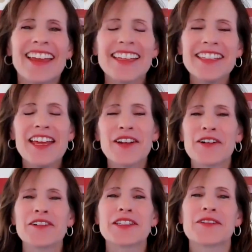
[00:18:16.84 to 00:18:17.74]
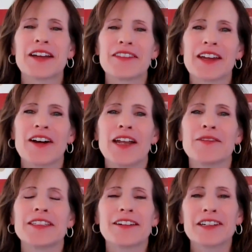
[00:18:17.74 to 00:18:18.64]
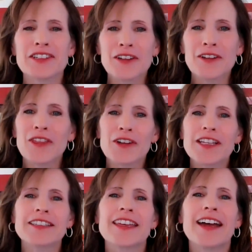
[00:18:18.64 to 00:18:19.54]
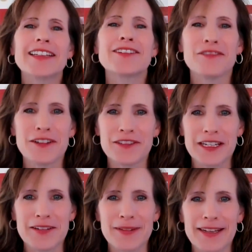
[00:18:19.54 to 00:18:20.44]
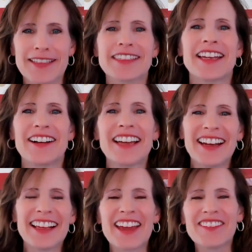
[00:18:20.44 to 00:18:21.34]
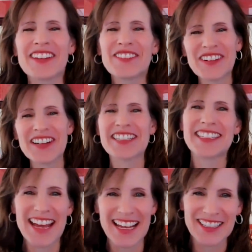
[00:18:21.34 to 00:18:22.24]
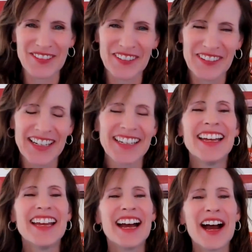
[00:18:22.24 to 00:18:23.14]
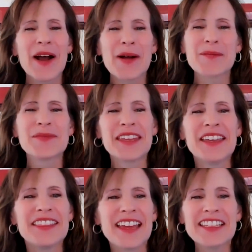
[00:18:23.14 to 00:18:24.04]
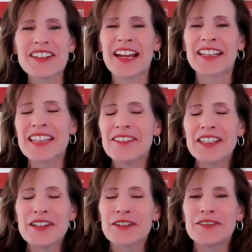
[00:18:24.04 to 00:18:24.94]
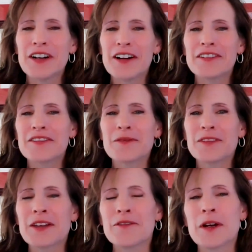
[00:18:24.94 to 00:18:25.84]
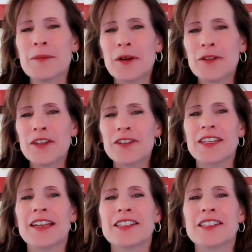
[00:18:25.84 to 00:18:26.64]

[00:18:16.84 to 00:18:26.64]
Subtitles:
Isn't that always the way with economists? I'm going to show you 30 slides in 15 minutes, and I'm going to give you 4 stats for one. That's all right, because I'm going to riff off of some of what both of you said.